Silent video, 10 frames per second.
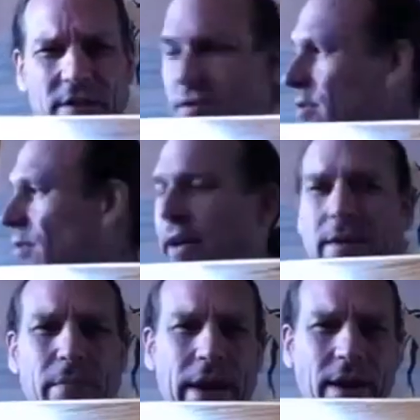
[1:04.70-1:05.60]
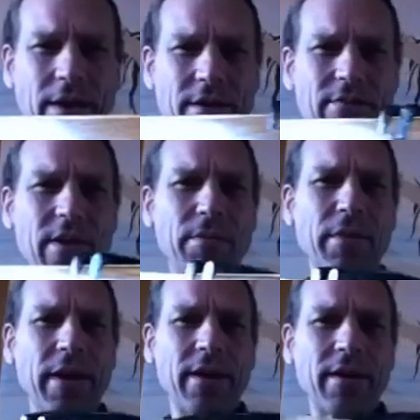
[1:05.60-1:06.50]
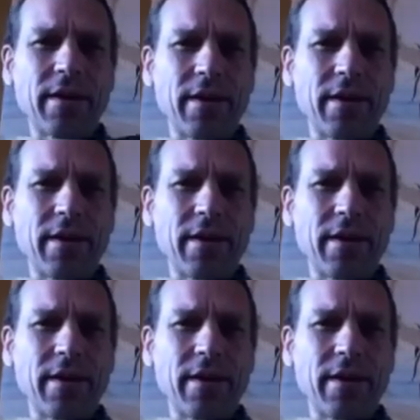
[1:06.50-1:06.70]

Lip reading: on it, it's quite mega, it's very big.